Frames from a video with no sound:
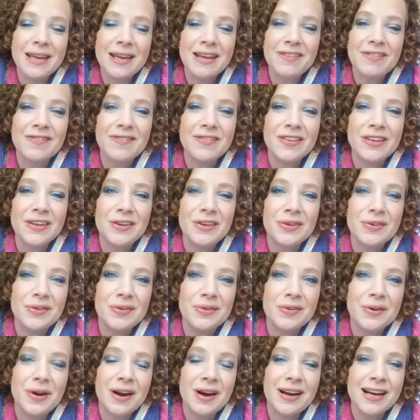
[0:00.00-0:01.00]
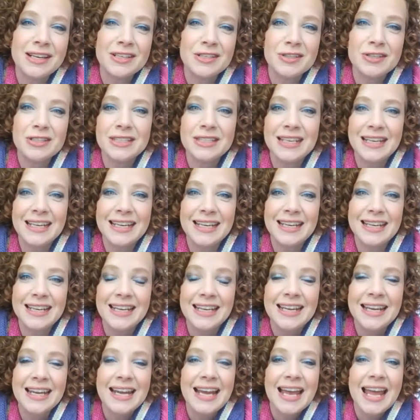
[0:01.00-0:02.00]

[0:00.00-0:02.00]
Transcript: if you are interested.